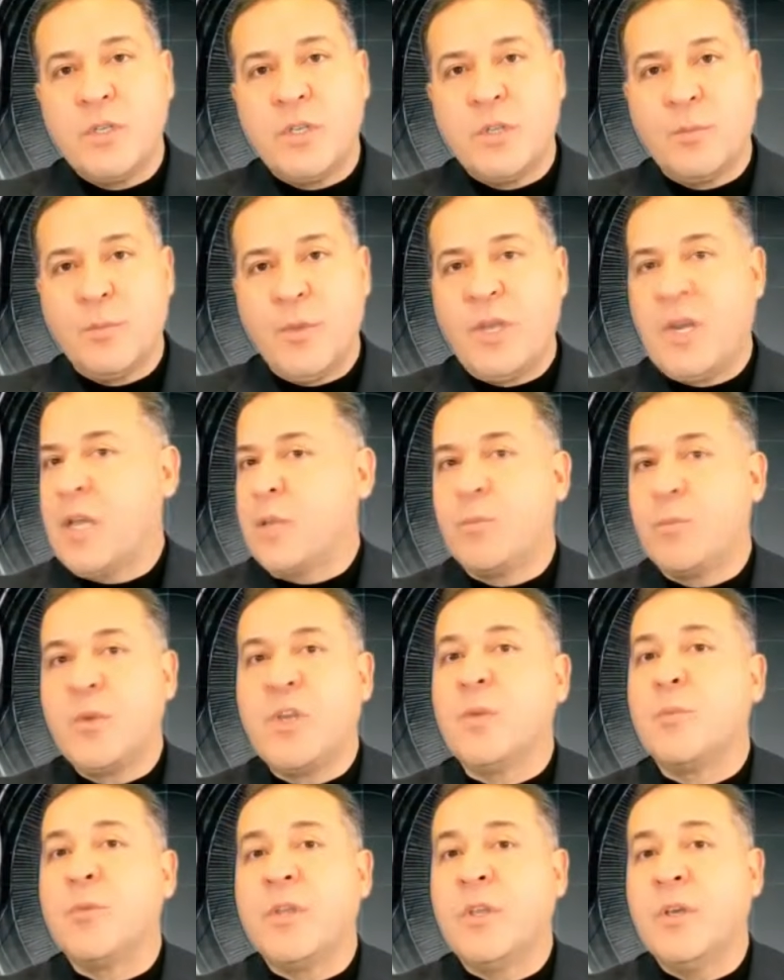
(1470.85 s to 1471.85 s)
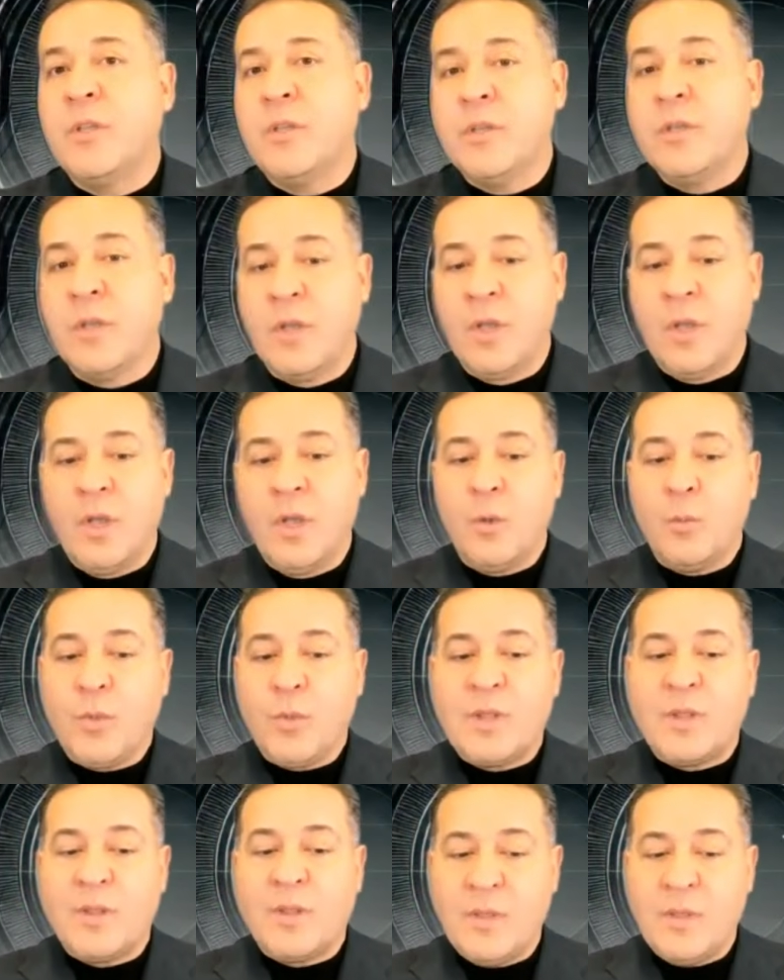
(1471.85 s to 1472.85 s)
It may not be immediate,
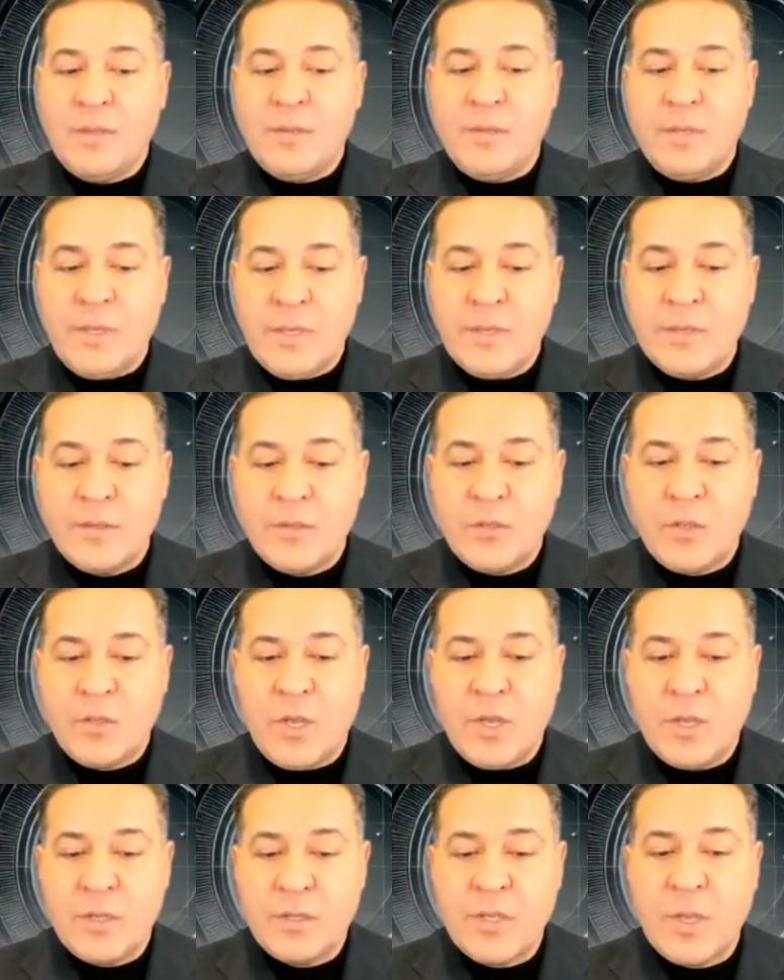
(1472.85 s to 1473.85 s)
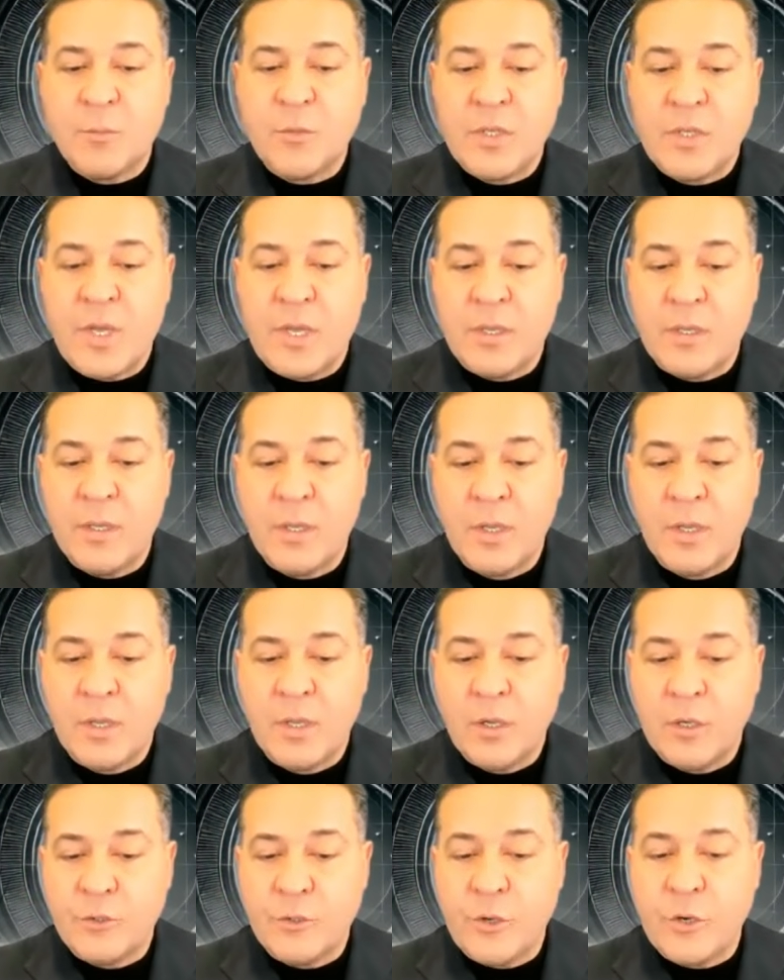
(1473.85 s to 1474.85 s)
but this is something that
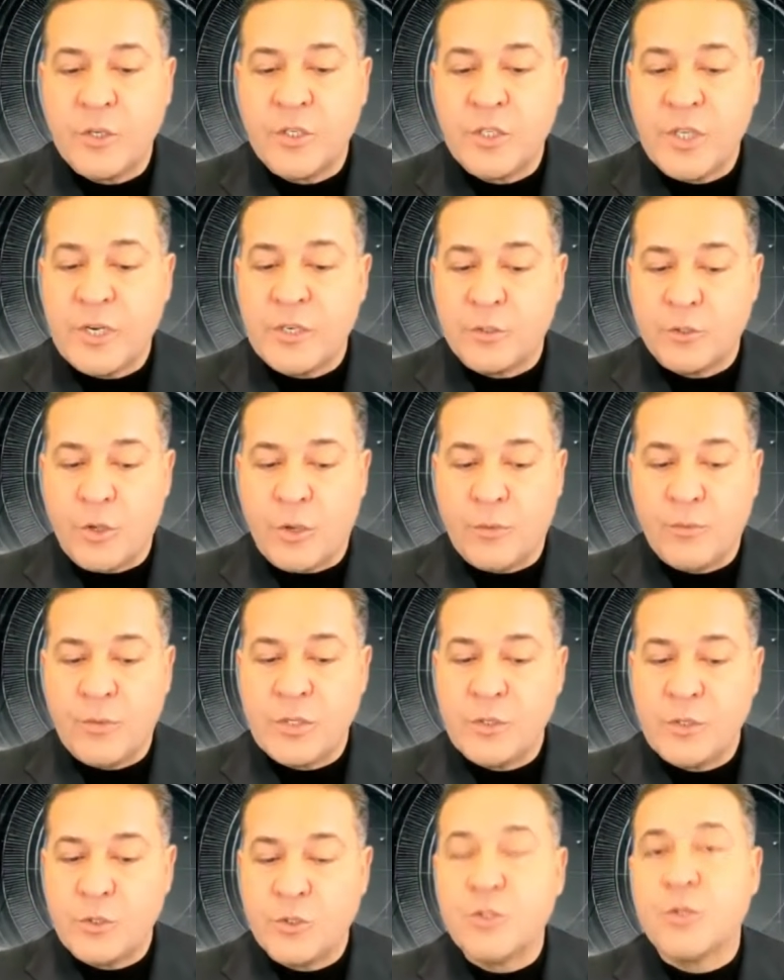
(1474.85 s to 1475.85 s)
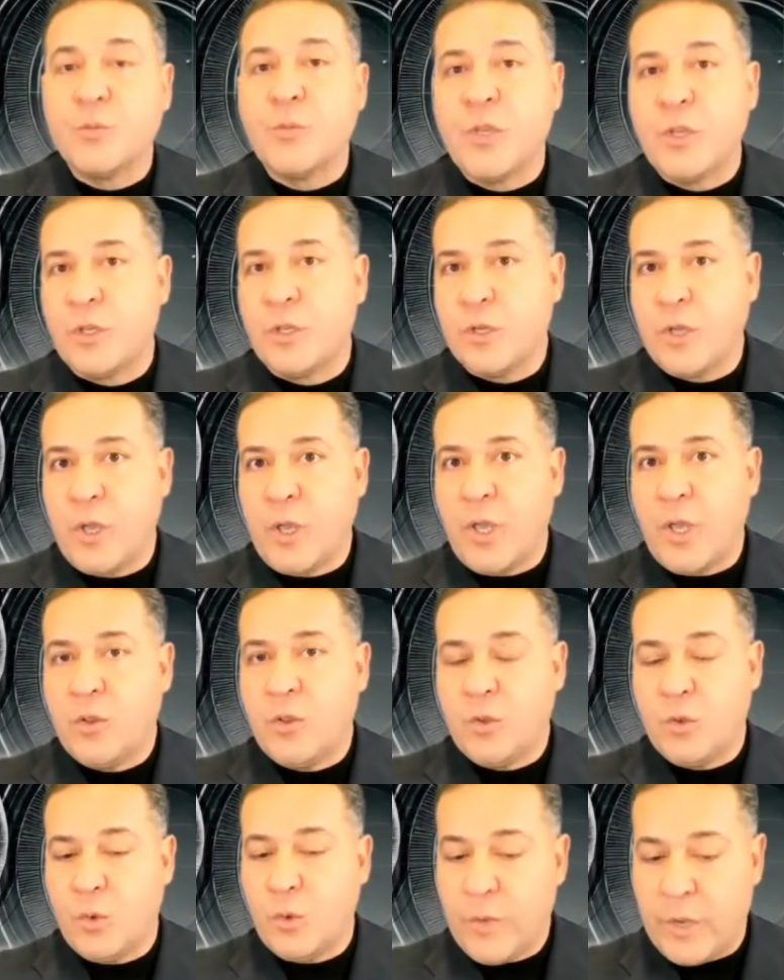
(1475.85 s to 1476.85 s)
Attorney General's office should be looking
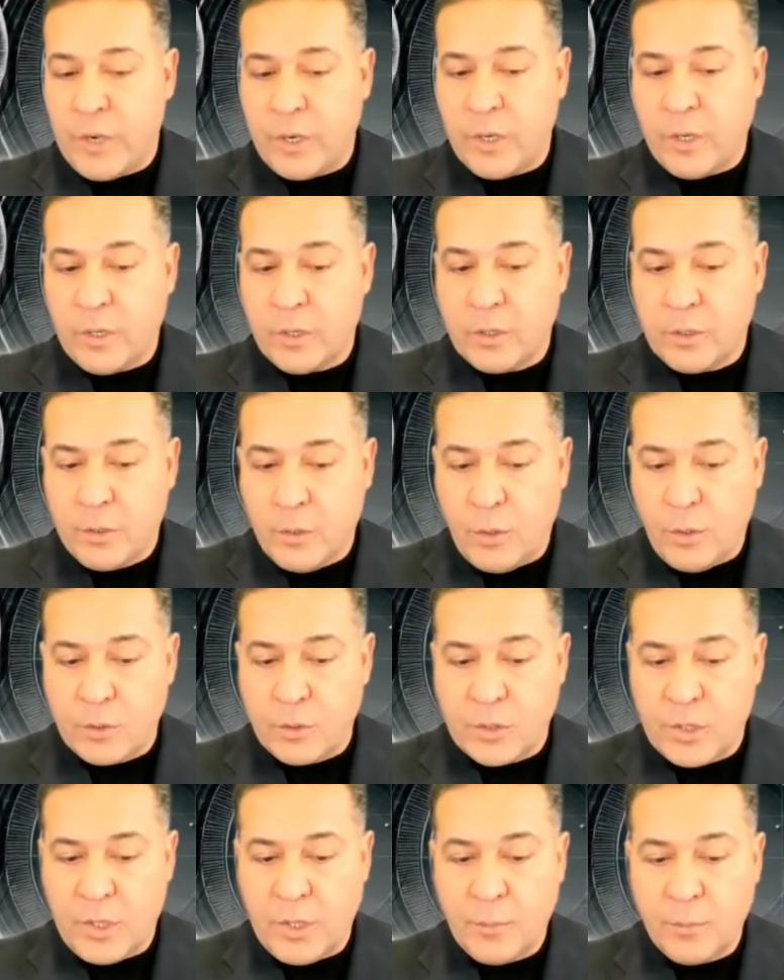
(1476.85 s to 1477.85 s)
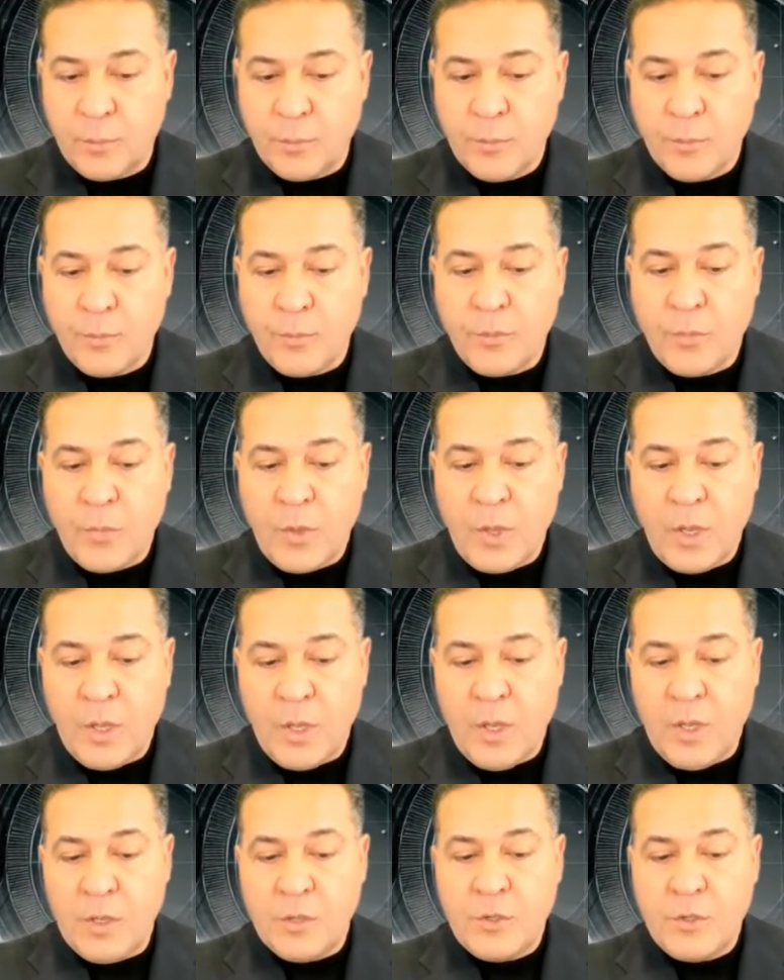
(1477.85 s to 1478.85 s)
into very closely.
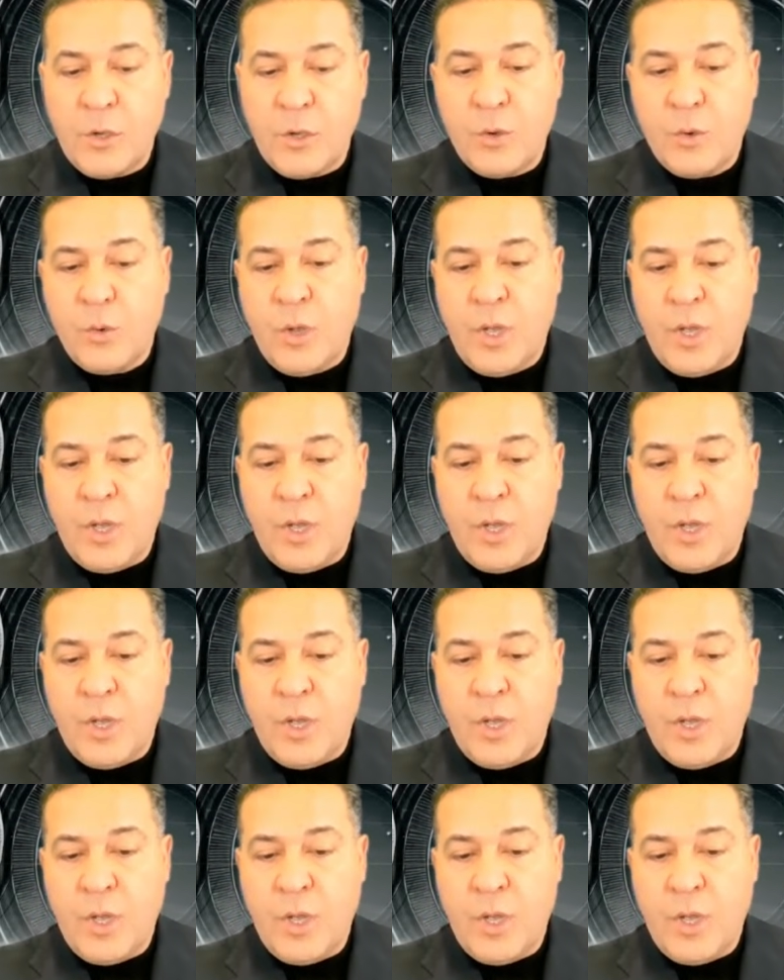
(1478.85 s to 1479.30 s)
So,